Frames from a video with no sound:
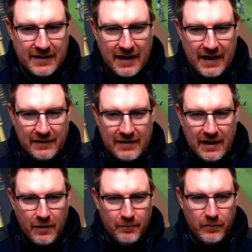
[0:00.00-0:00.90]
to 8
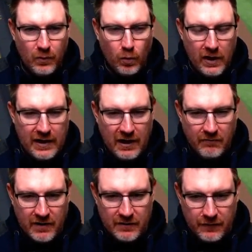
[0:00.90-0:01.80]
now. One out
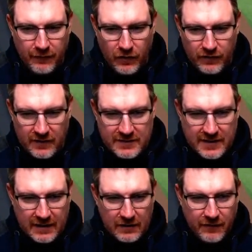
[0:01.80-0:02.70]
runners at first and
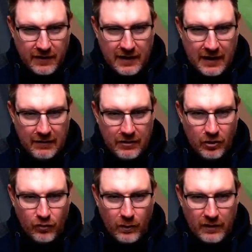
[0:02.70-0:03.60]
second for Garland,
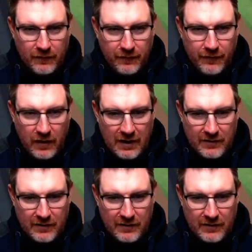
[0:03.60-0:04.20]
who's one for five.